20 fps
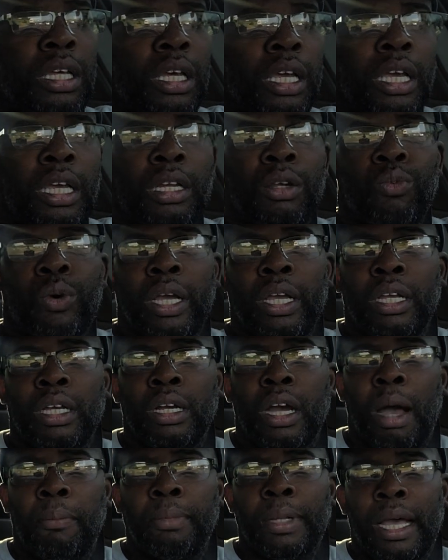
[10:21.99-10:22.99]
Anyway,
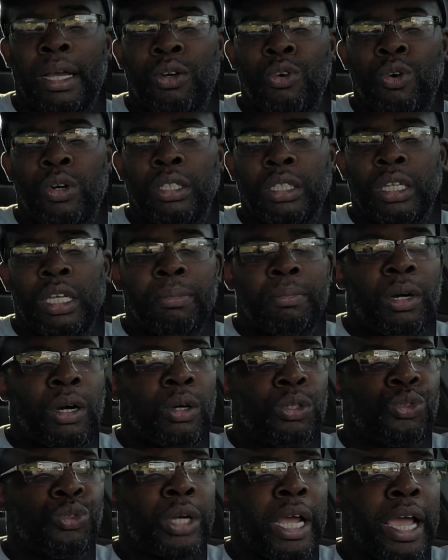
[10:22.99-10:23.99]
I'm not going to keep
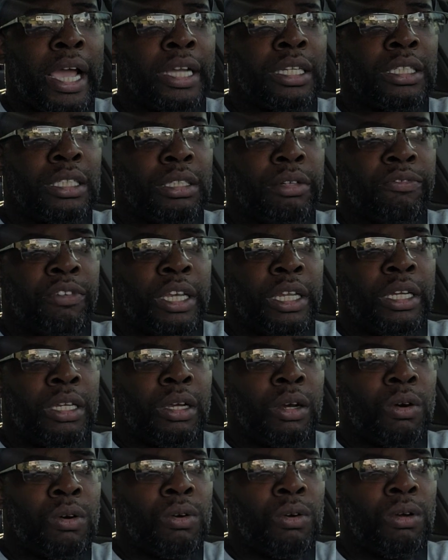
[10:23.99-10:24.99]
on dragging this
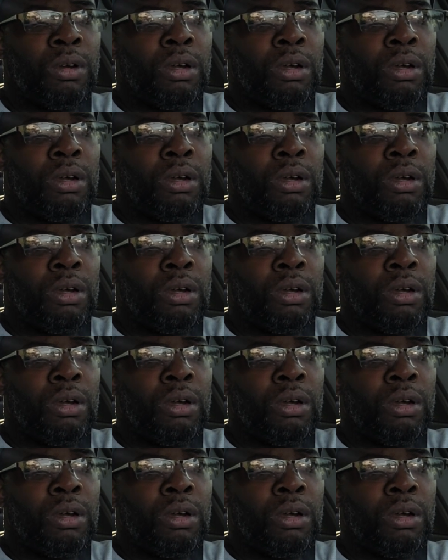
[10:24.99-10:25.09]
video.